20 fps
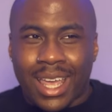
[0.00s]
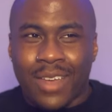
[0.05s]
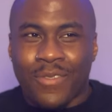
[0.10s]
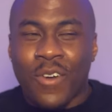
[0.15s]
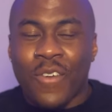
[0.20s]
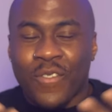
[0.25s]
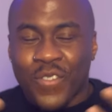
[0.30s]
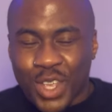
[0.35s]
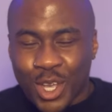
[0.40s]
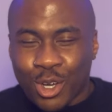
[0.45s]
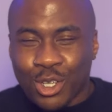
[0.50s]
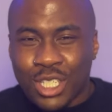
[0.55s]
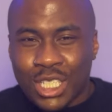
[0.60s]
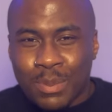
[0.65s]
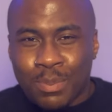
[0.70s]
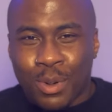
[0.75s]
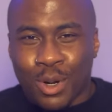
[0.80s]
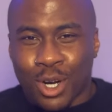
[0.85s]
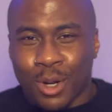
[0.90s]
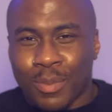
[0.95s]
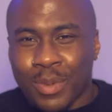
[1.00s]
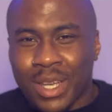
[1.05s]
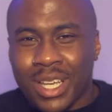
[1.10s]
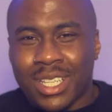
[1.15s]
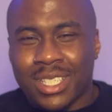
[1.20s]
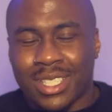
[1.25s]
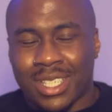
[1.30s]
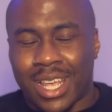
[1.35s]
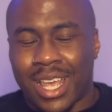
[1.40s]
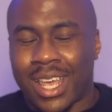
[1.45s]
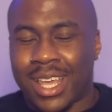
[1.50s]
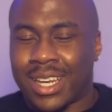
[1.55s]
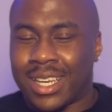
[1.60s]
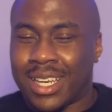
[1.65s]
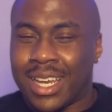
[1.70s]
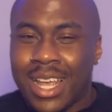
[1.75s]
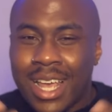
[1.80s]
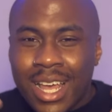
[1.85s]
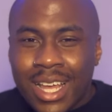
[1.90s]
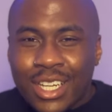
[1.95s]
it fulfilled its purpose
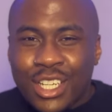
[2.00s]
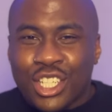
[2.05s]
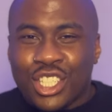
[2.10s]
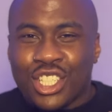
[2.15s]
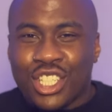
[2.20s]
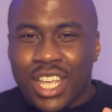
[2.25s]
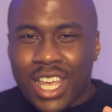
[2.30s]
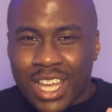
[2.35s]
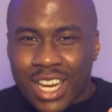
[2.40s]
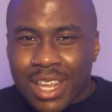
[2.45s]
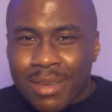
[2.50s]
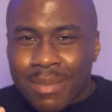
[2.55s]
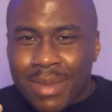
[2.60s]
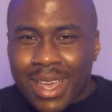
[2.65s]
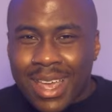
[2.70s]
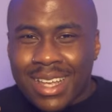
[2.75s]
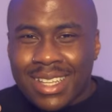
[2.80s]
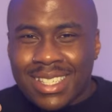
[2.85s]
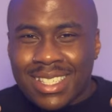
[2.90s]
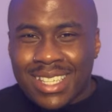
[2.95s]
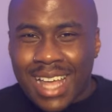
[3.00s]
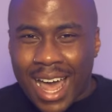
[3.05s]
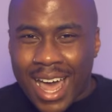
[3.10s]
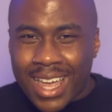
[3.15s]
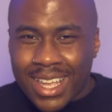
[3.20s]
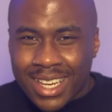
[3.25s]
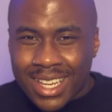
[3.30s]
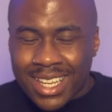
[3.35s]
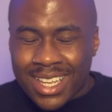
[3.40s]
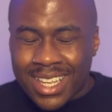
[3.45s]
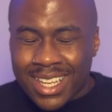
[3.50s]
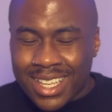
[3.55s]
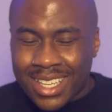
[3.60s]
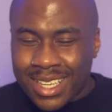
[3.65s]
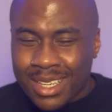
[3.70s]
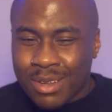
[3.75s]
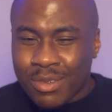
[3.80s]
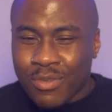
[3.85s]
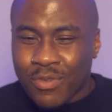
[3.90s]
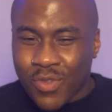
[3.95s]
and just getting me
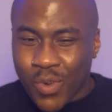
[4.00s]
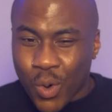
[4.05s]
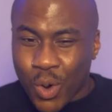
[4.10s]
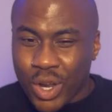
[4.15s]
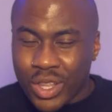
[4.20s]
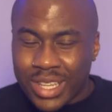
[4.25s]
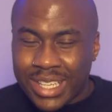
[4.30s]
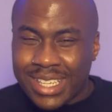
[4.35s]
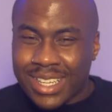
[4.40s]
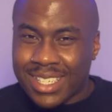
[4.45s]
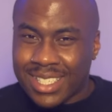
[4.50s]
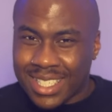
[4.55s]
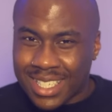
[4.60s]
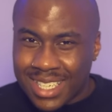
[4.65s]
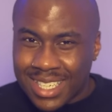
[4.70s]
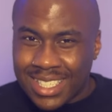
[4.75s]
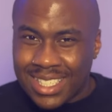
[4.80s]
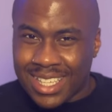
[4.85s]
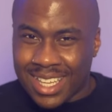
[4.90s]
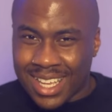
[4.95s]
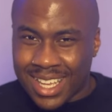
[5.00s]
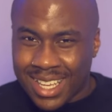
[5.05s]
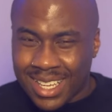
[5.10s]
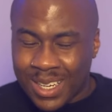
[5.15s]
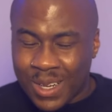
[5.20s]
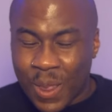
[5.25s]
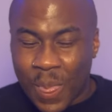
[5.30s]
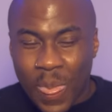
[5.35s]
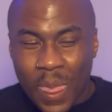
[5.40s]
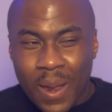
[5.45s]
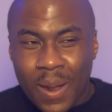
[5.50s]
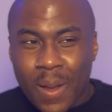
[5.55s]
excited for the season